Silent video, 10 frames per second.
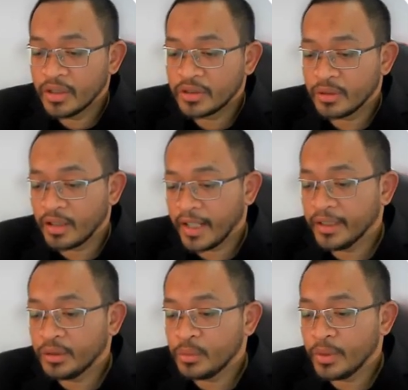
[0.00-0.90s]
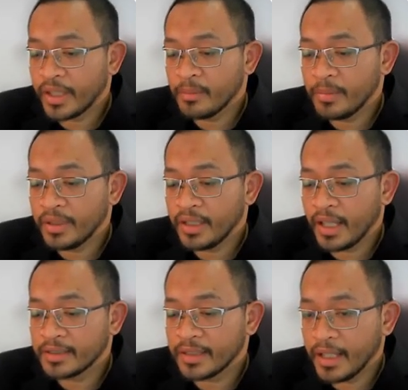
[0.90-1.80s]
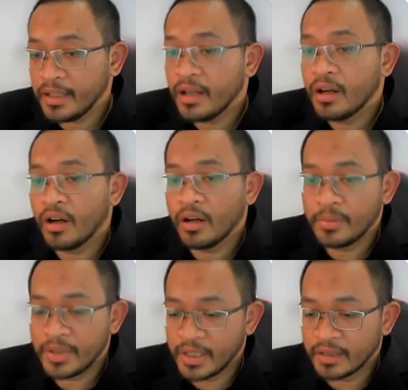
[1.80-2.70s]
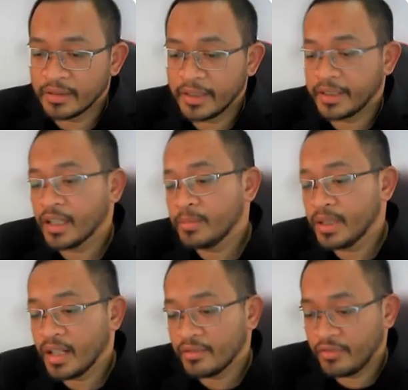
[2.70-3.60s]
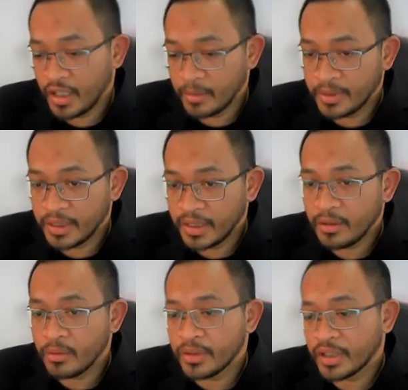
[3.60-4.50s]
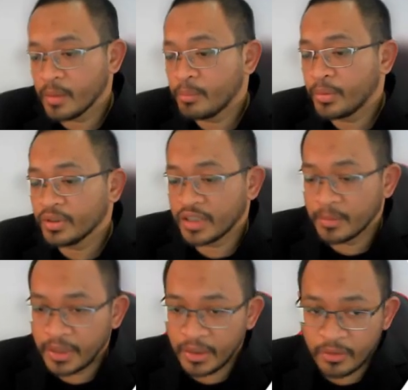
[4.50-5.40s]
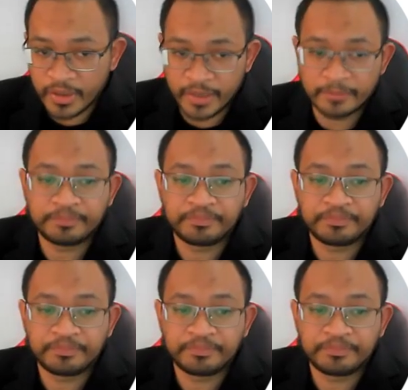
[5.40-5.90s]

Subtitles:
So line 2 we can make it as an optional. It can be left empty or you can put something on it.